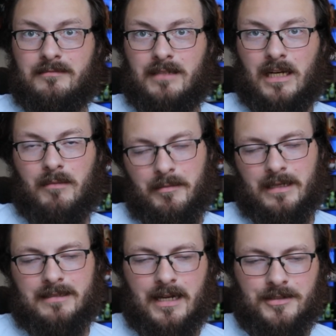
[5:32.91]
and I might be
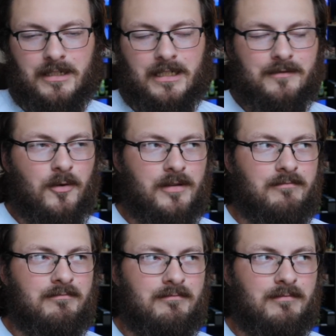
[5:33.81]
exaggerating for them,
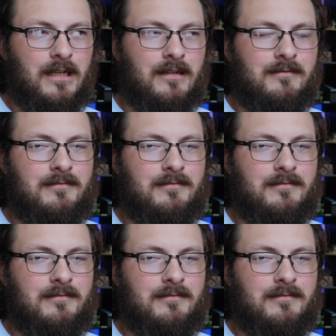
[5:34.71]
but